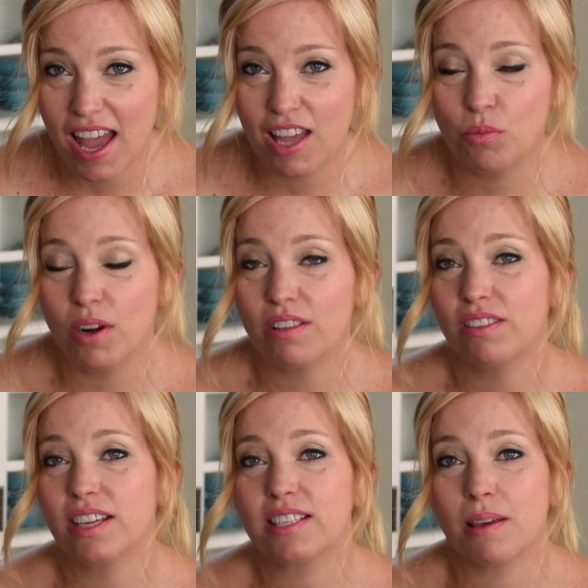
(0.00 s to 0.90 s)
And one of the
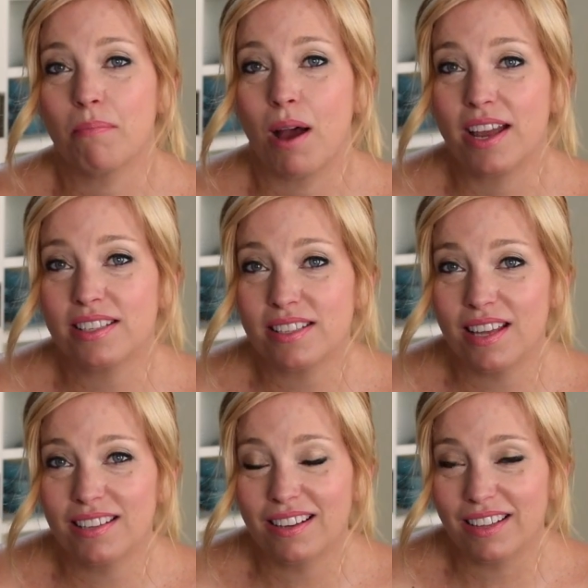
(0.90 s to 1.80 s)
things that my
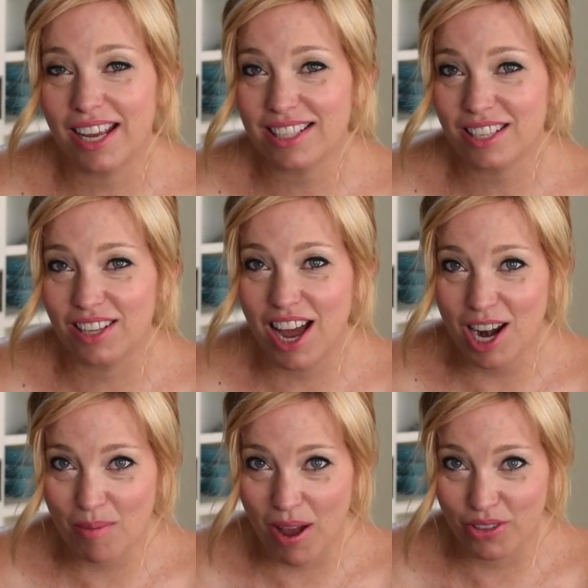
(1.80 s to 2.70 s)
son likes a
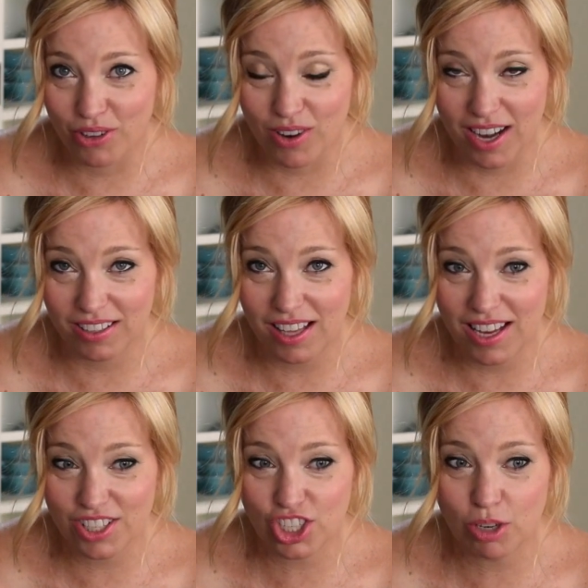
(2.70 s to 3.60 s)
lot about the Grand
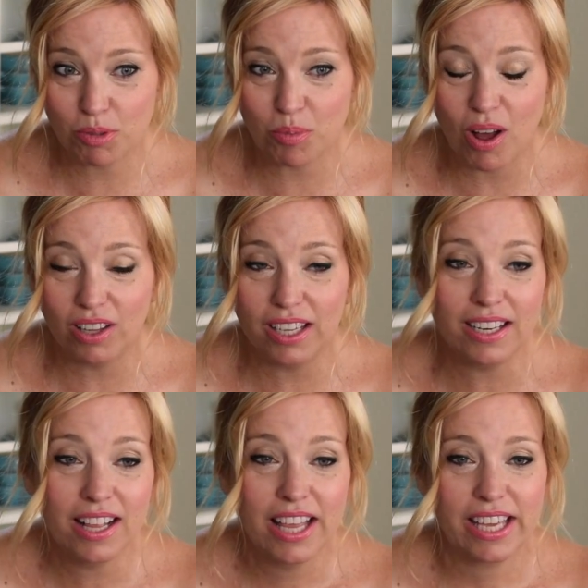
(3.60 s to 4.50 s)
Class ships,
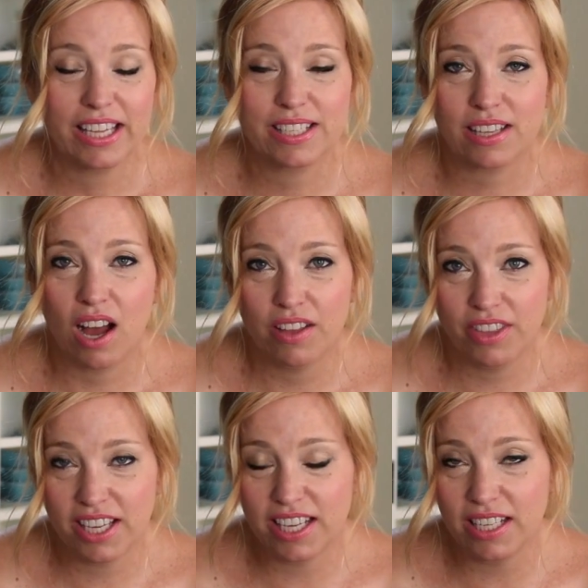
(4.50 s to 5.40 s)
Paula, is
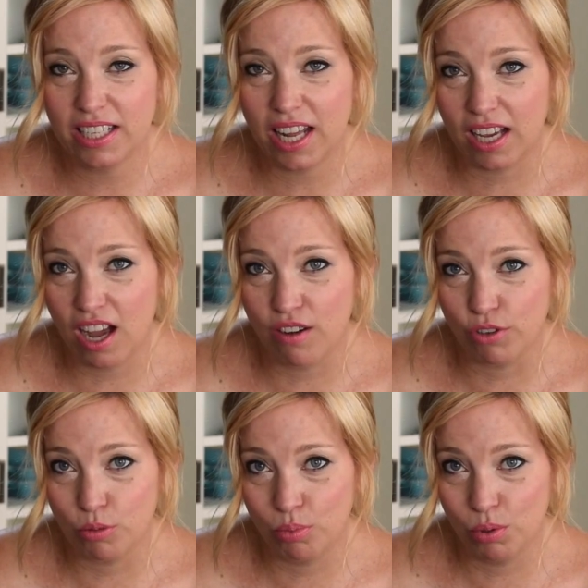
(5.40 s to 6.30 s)
the heated and
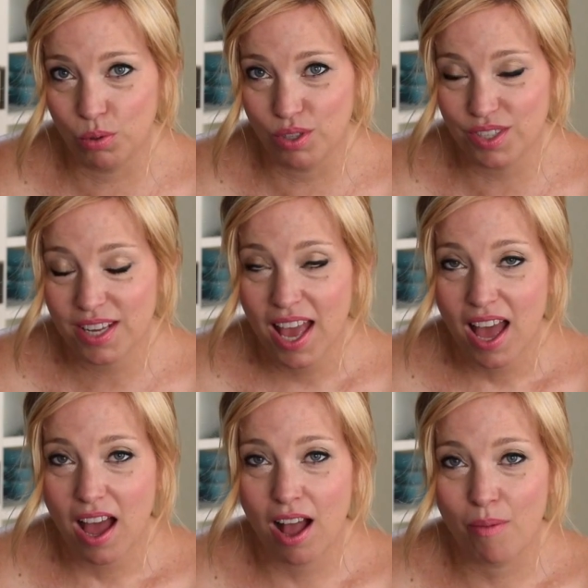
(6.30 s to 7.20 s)
covered pools.
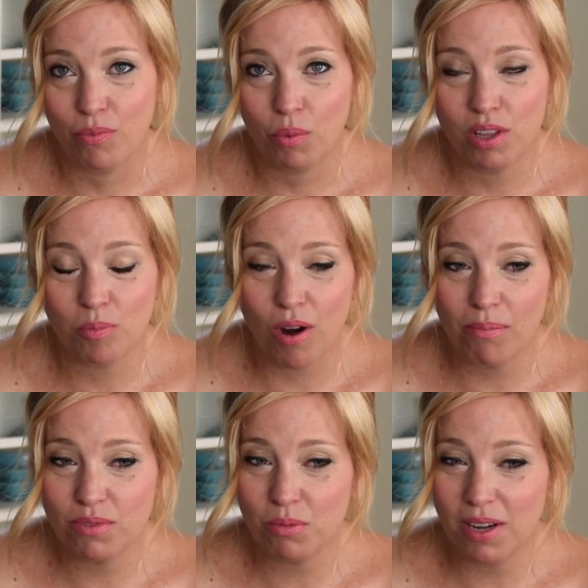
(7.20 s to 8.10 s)
One of the
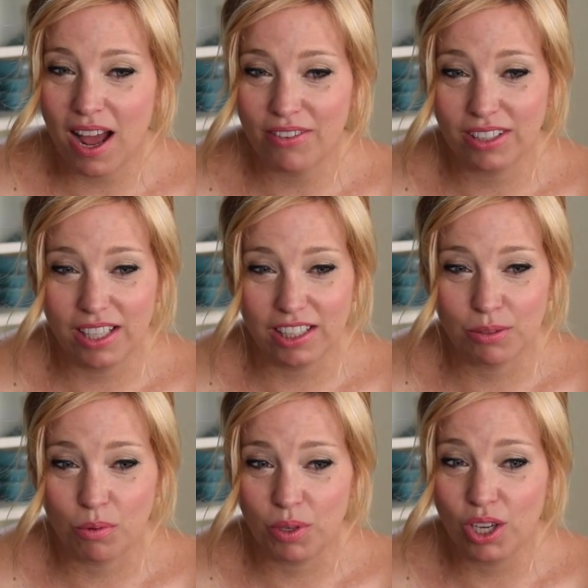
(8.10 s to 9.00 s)
problems we've been having
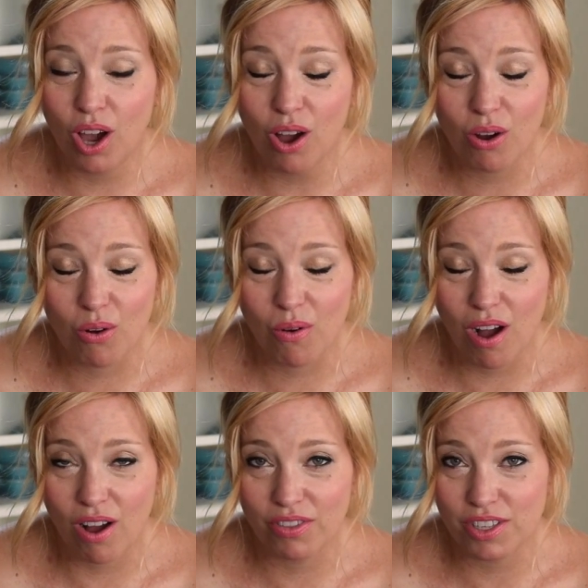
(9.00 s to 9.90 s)
lately when we
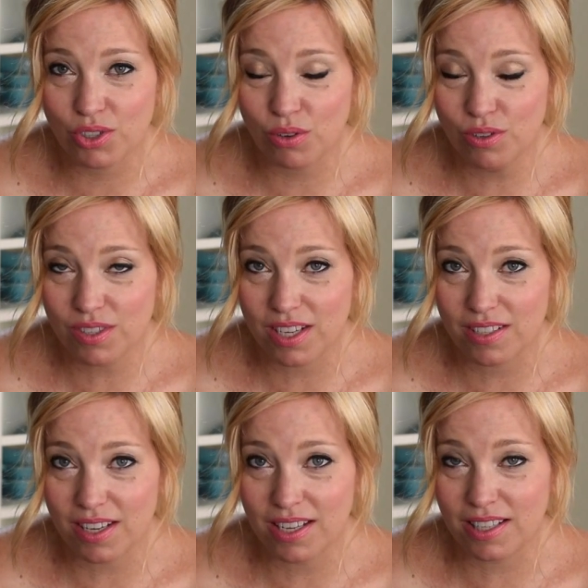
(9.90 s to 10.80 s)
go on these
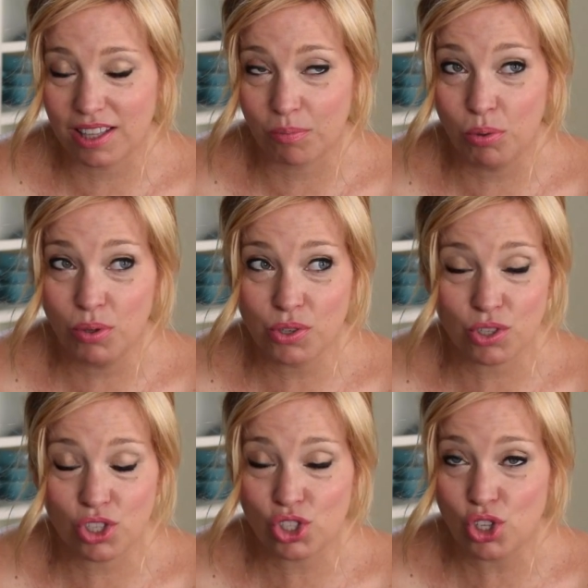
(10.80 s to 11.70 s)
cruises is that the pools
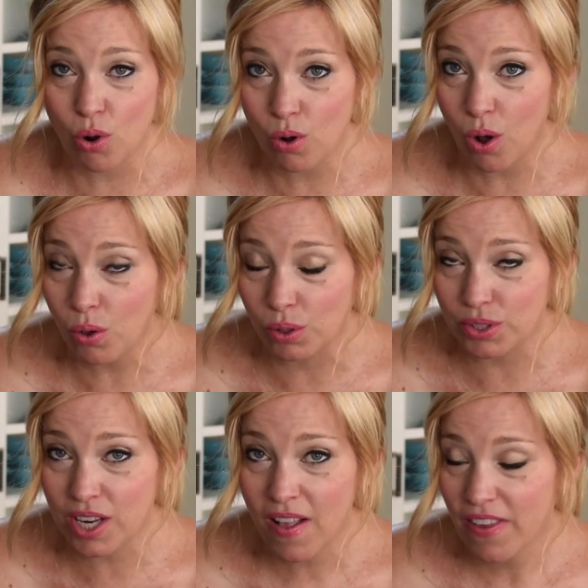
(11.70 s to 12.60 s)
are so
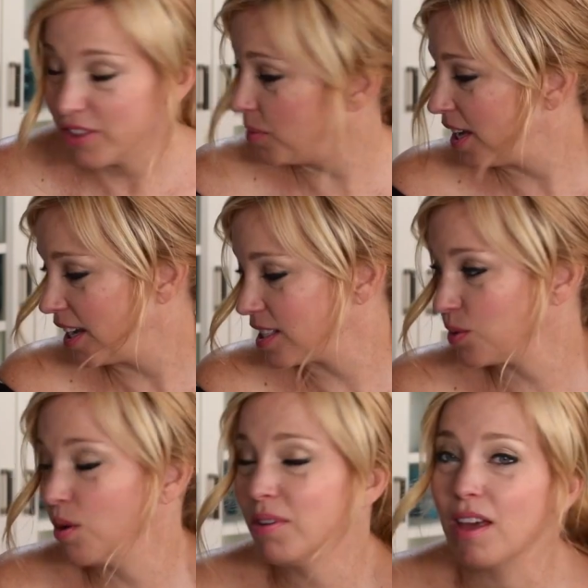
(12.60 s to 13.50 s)
cold that we can't
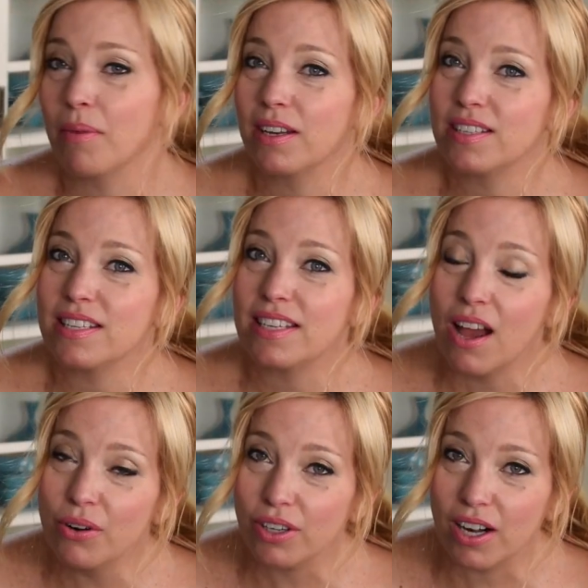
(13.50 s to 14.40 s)
swim in them and it's a
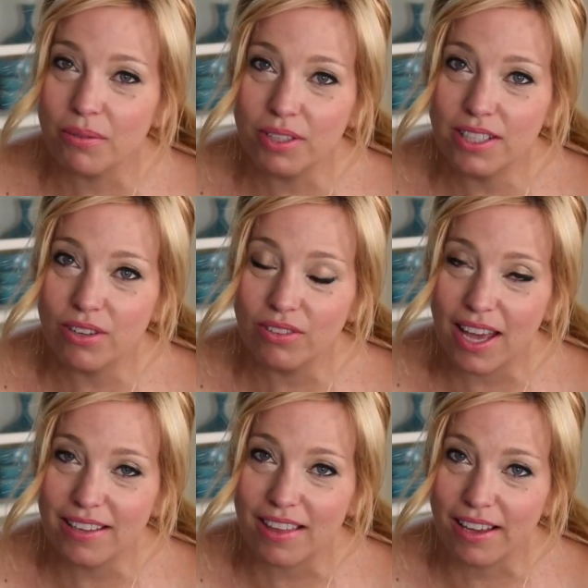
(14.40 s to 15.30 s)
downer. I really don't
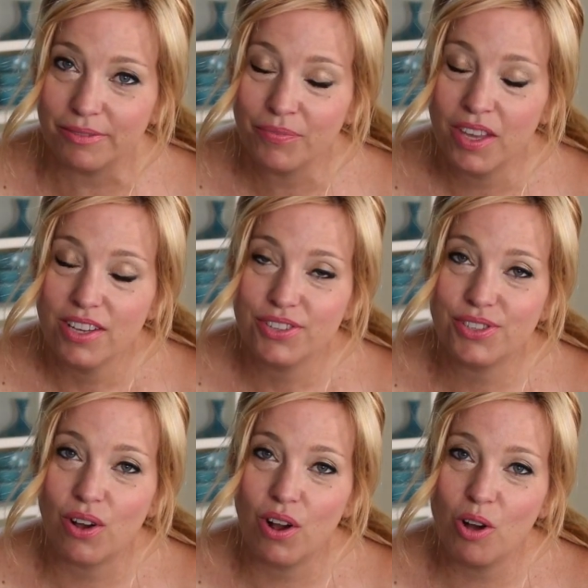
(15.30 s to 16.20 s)
like that.
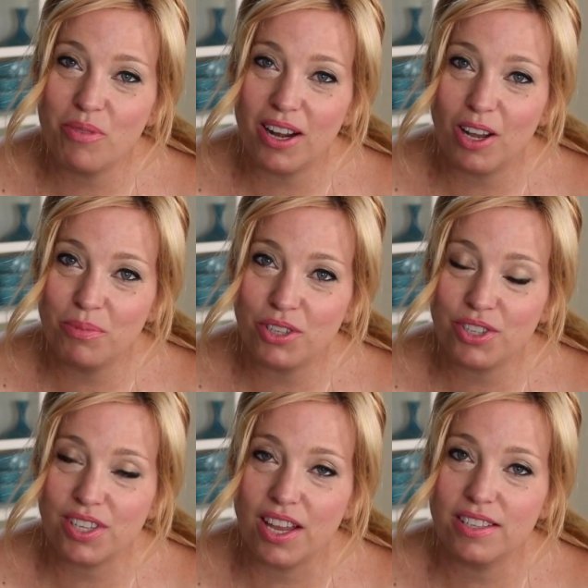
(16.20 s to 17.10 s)
So I hope that helps
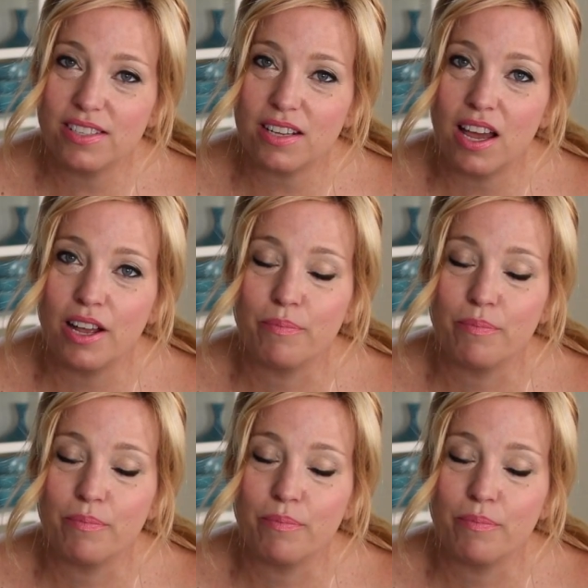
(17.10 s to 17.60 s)
your sons.